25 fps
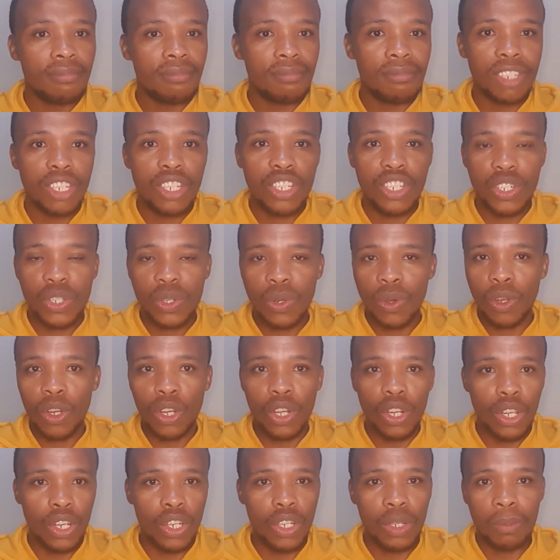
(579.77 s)
teaching or
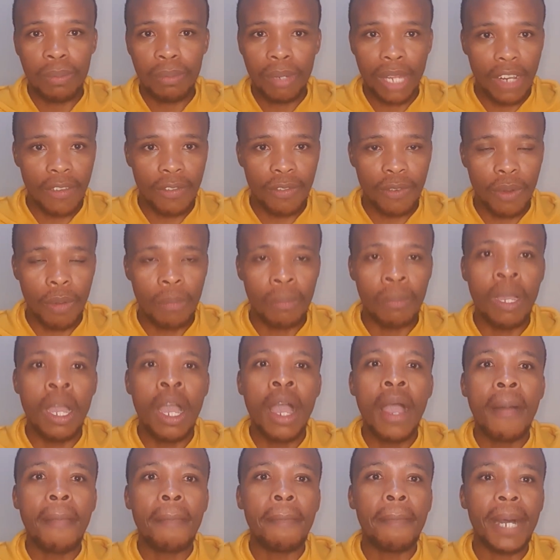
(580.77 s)
learning platform,
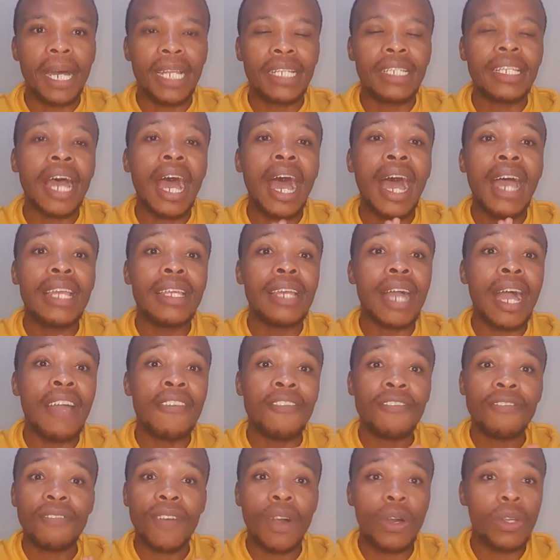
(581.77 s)
but I
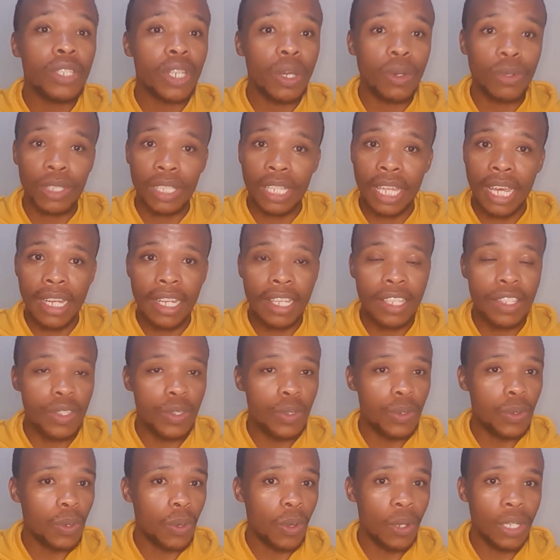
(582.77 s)
found out that it's
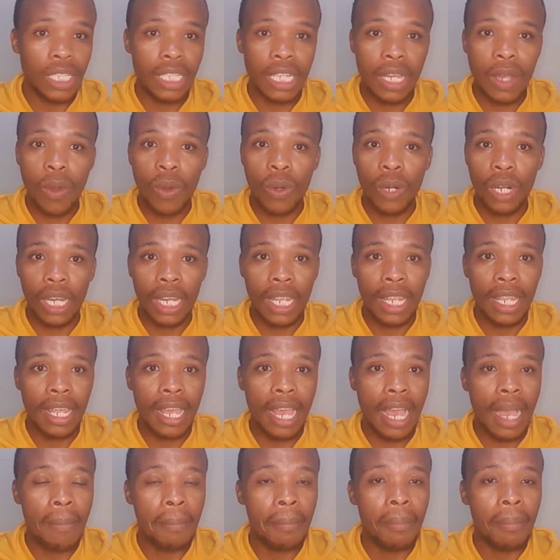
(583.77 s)
not only